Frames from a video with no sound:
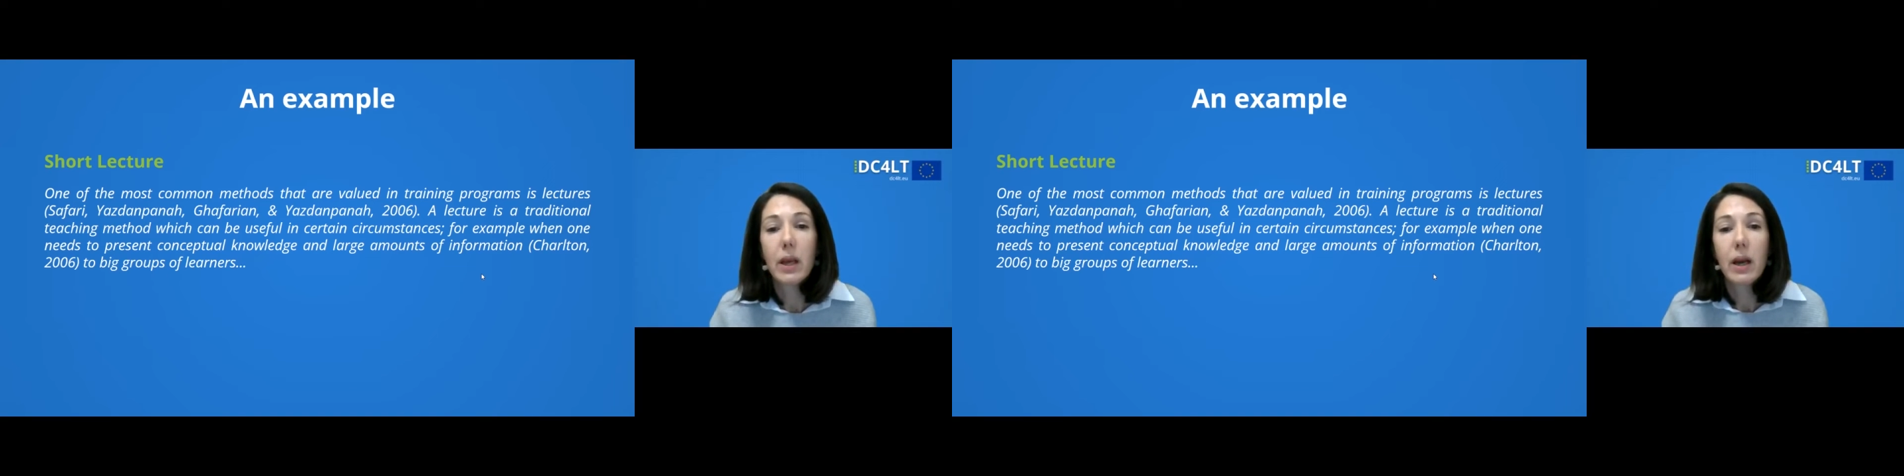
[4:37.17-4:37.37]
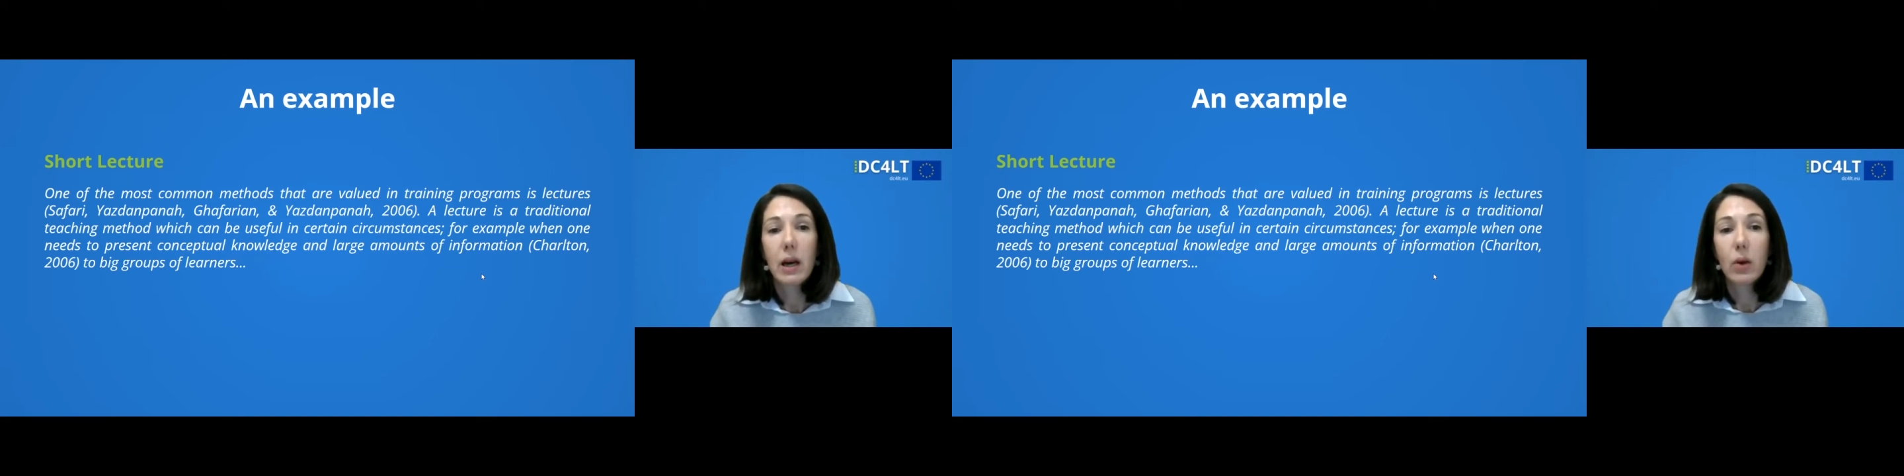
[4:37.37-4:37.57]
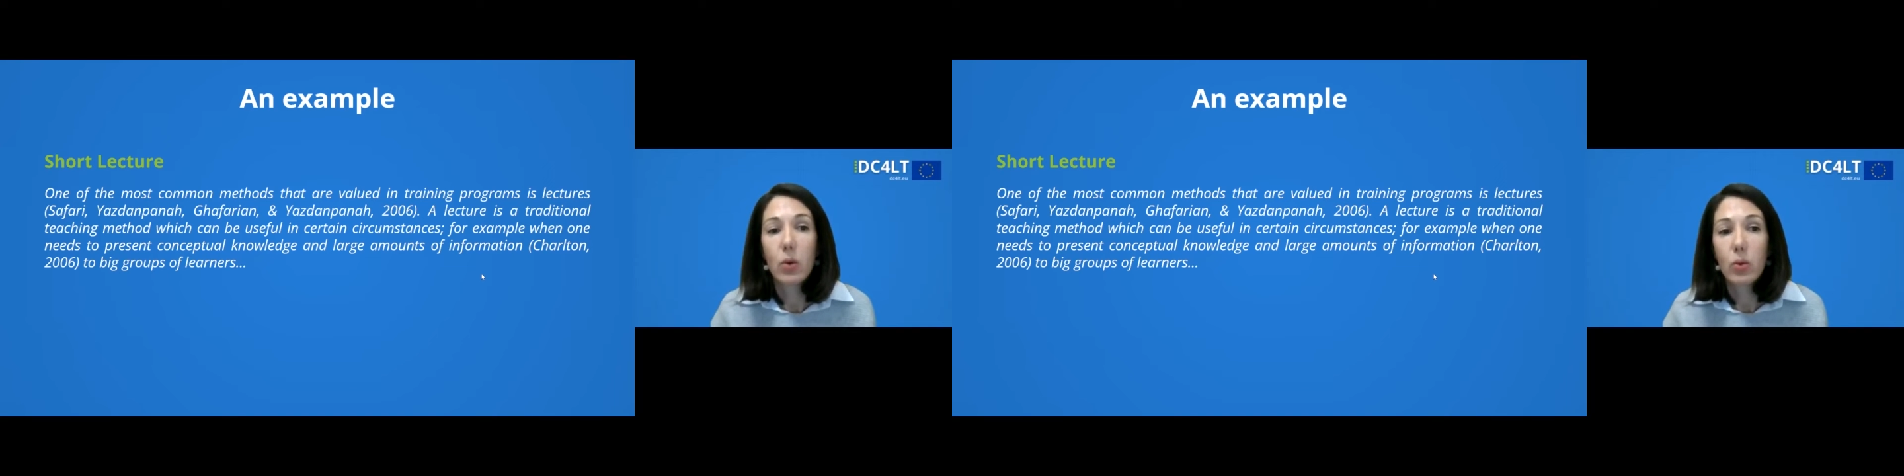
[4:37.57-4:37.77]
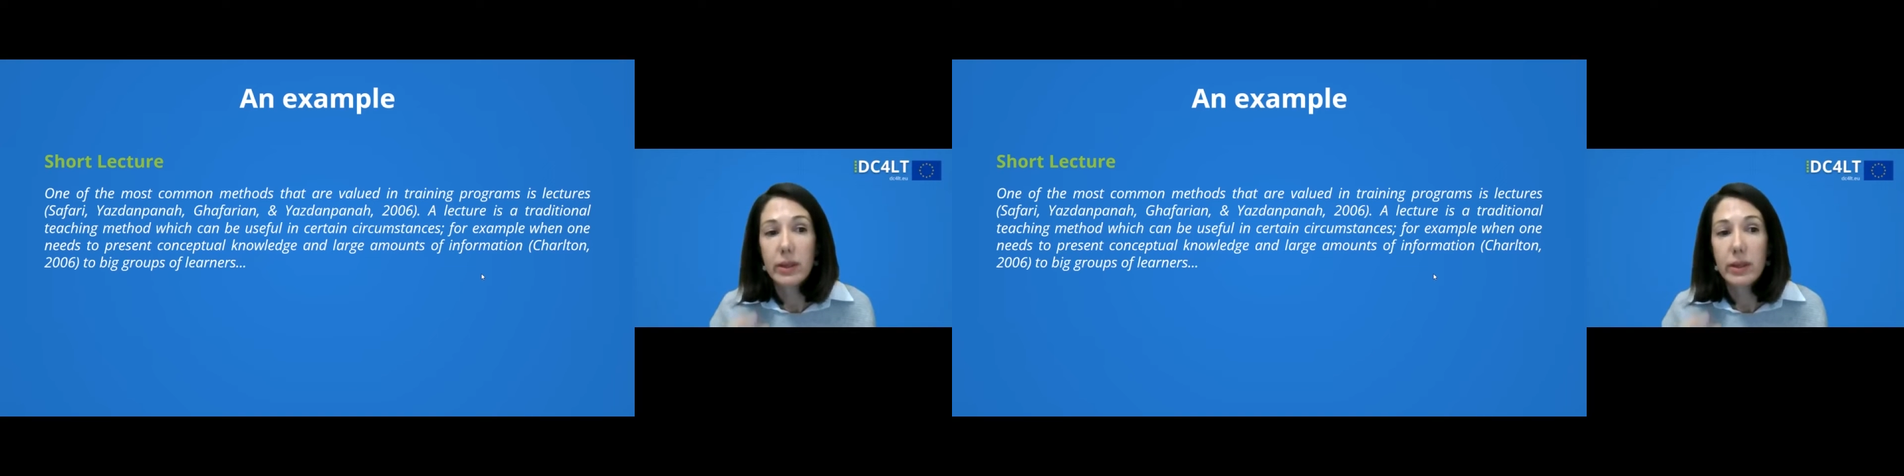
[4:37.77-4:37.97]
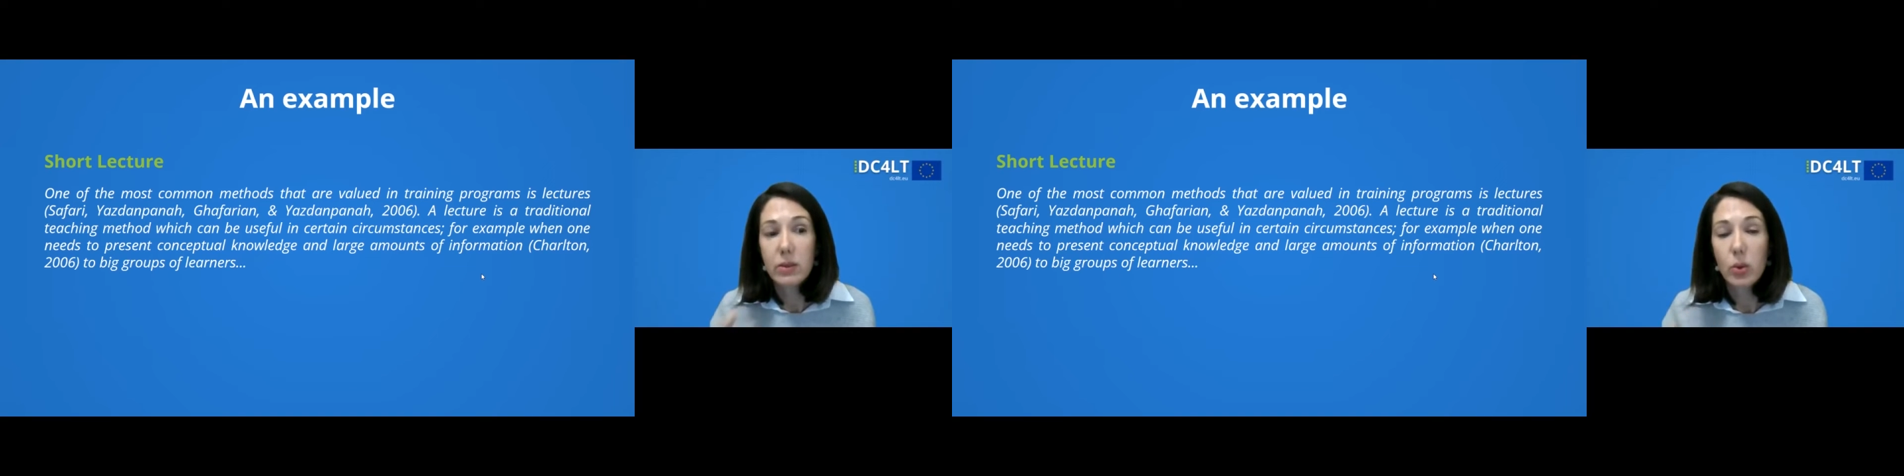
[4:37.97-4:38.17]
how
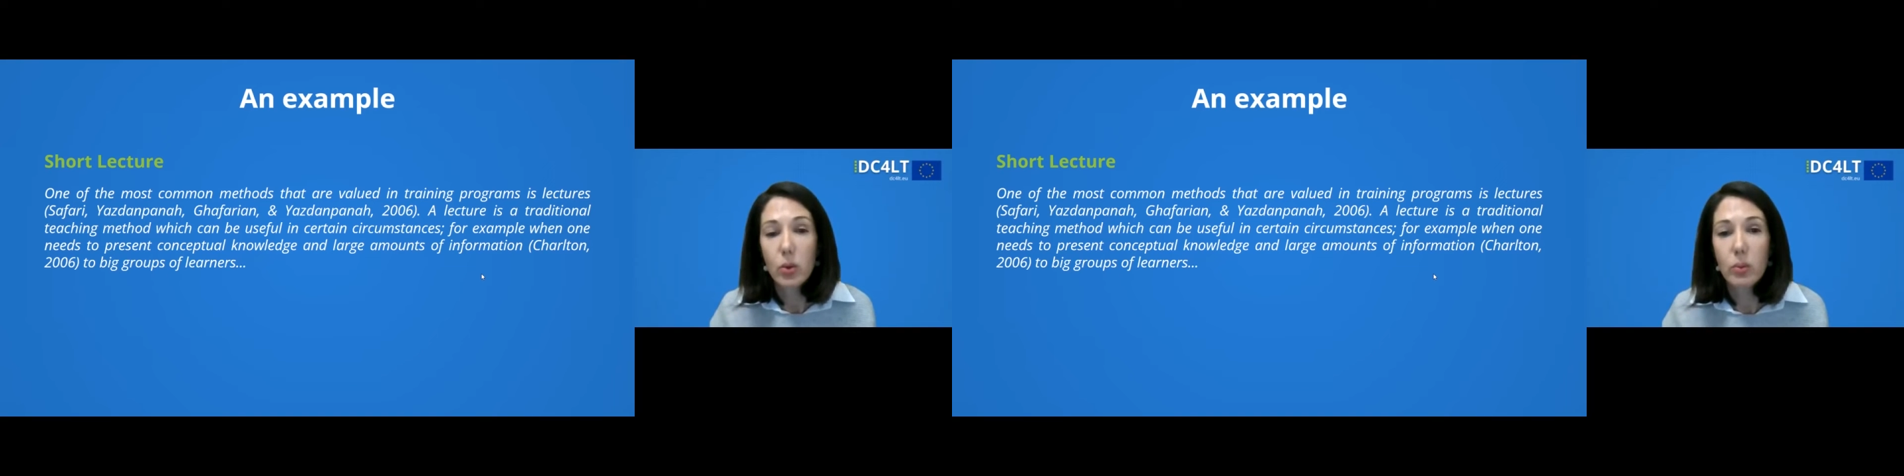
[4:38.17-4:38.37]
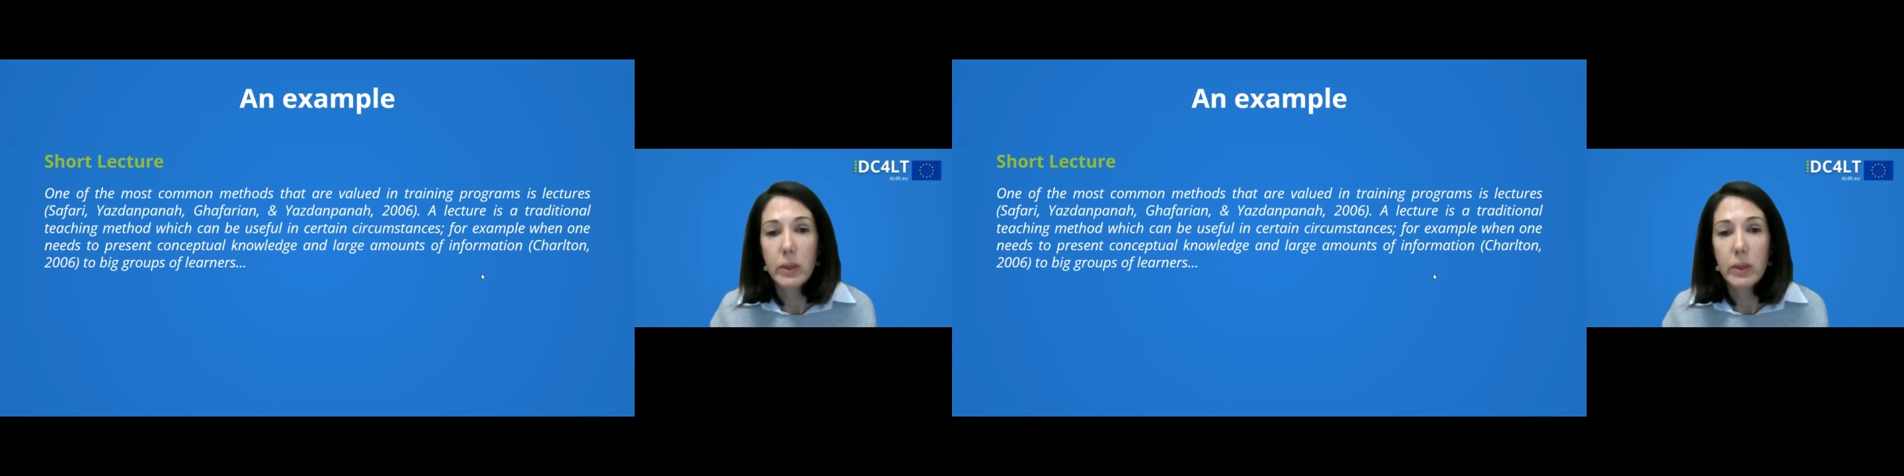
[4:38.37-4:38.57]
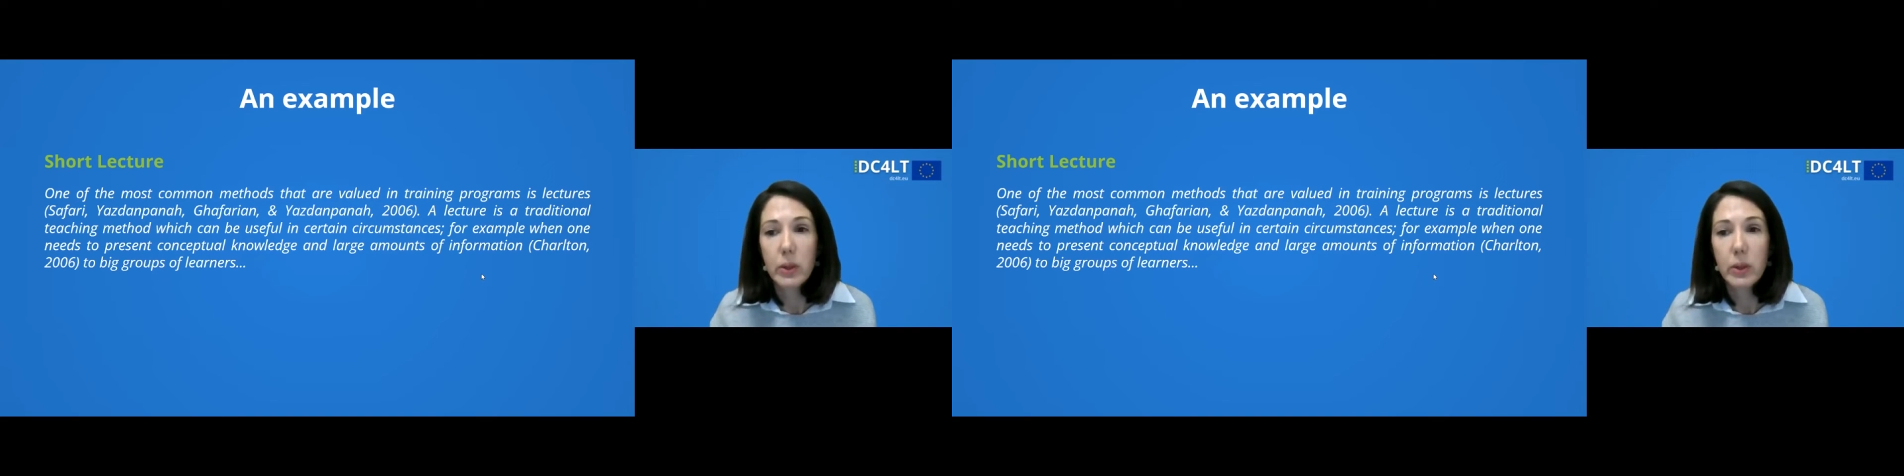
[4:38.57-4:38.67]
this could be